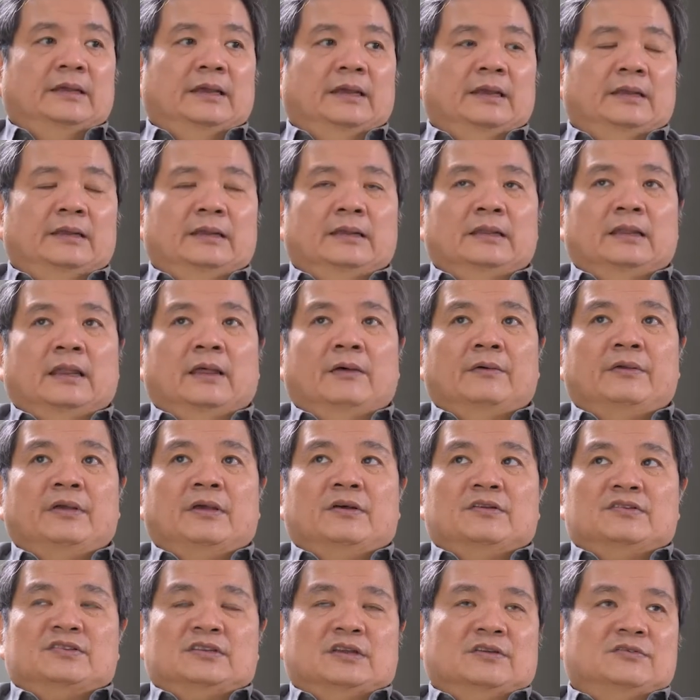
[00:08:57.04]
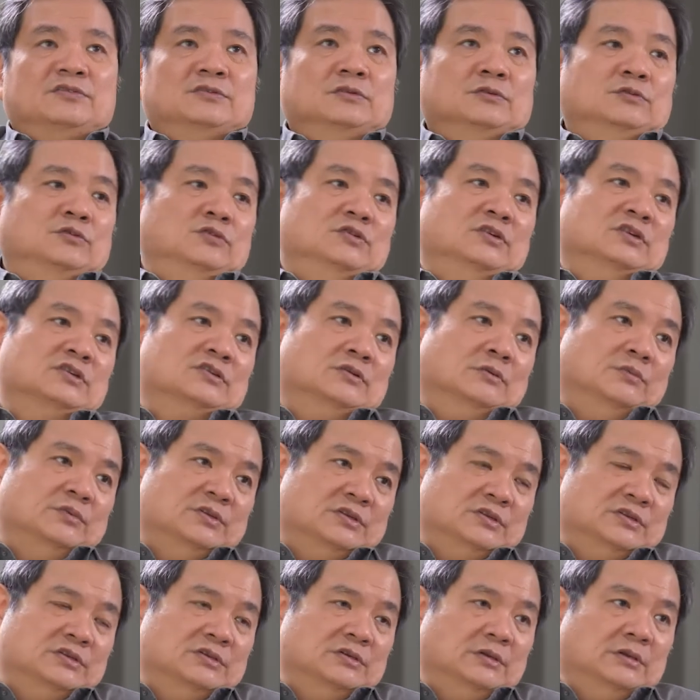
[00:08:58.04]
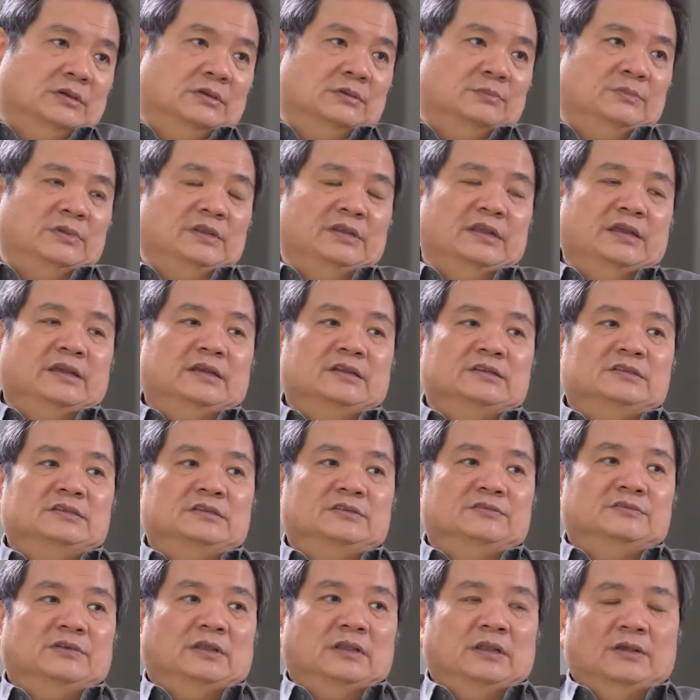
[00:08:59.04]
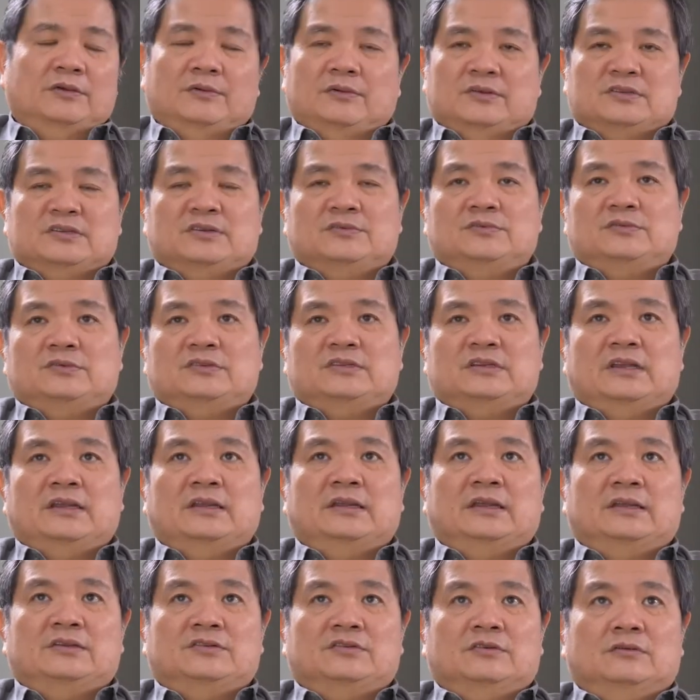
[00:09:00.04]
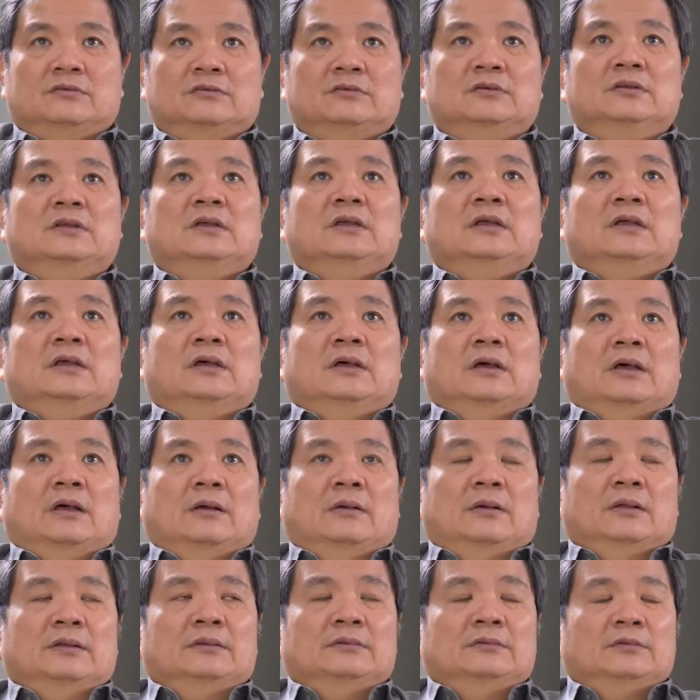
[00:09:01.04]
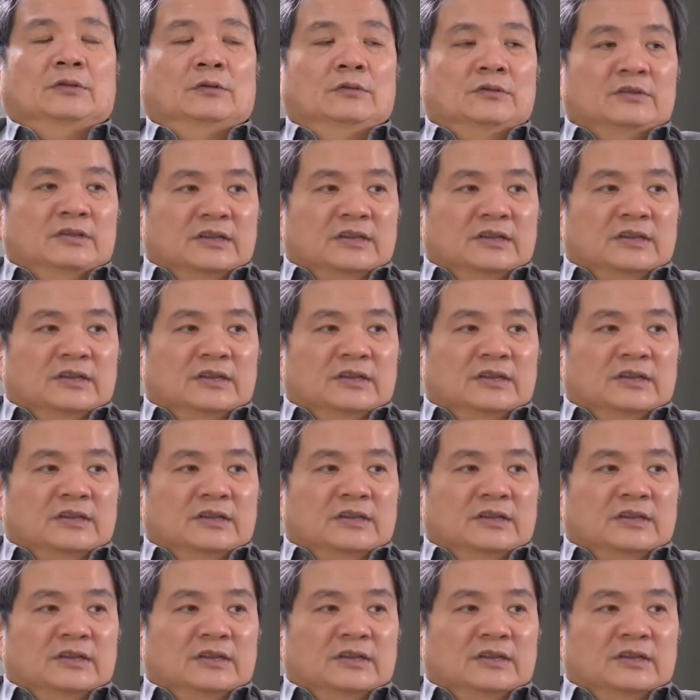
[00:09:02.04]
And allowing ourselves not to just always be negative, allowing ourselves to say that, you know,